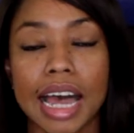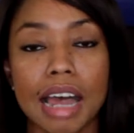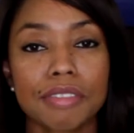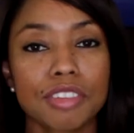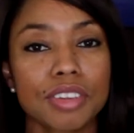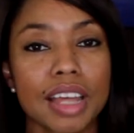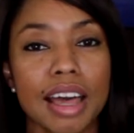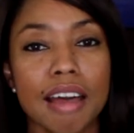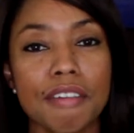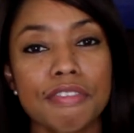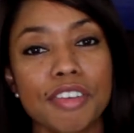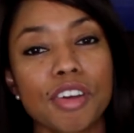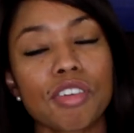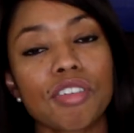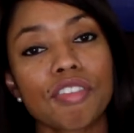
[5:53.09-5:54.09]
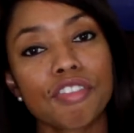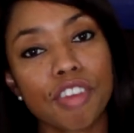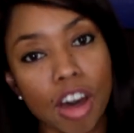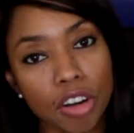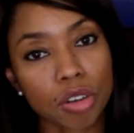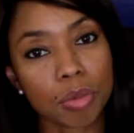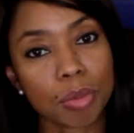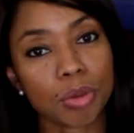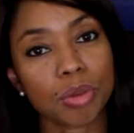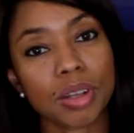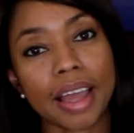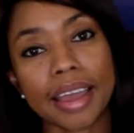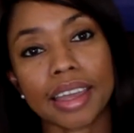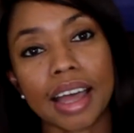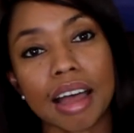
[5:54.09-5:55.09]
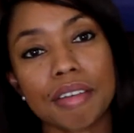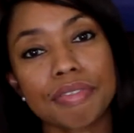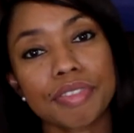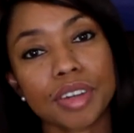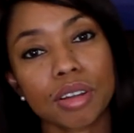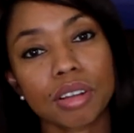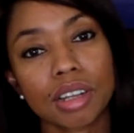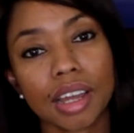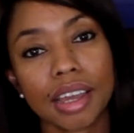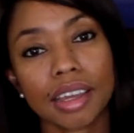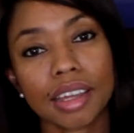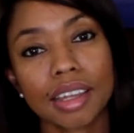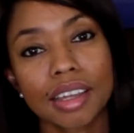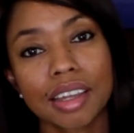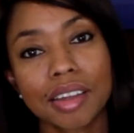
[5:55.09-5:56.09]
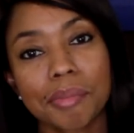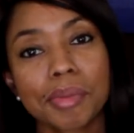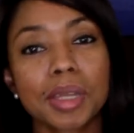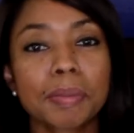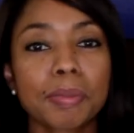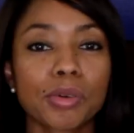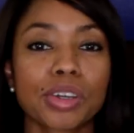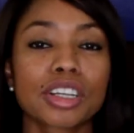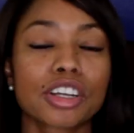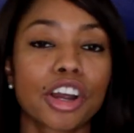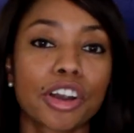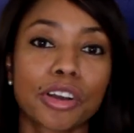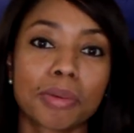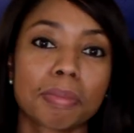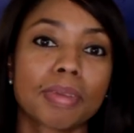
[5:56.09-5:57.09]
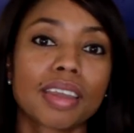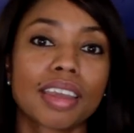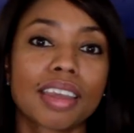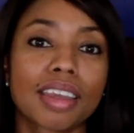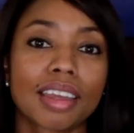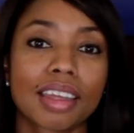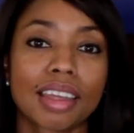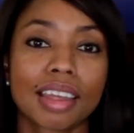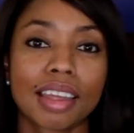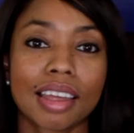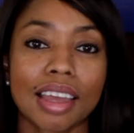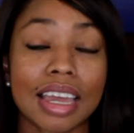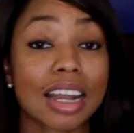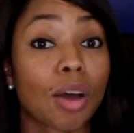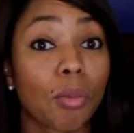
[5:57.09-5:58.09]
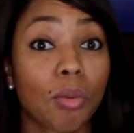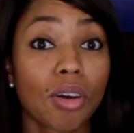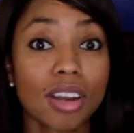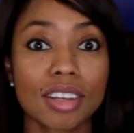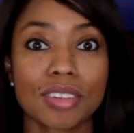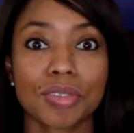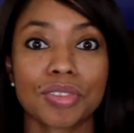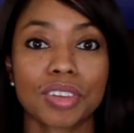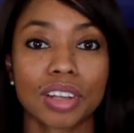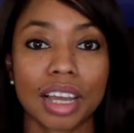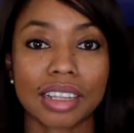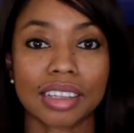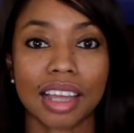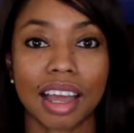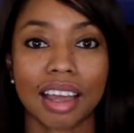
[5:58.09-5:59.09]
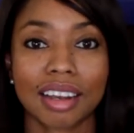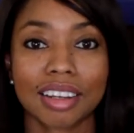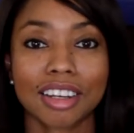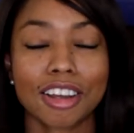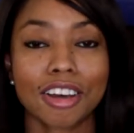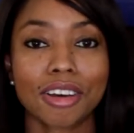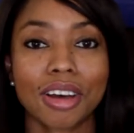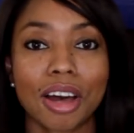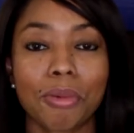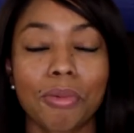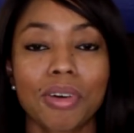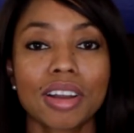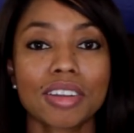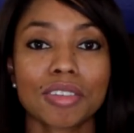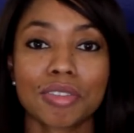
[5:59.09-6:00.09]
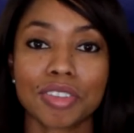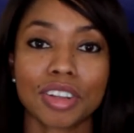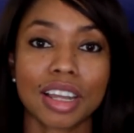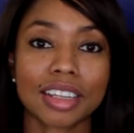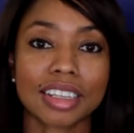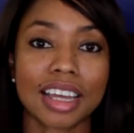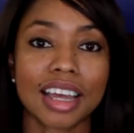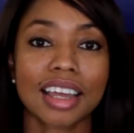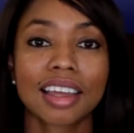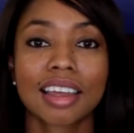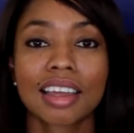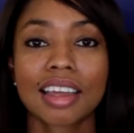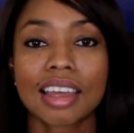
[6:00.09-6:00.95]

after that, I felt vulnerable. Like, I felt like people could hurt me. And I wanted to feel like that, you know? I wanted to feel like that.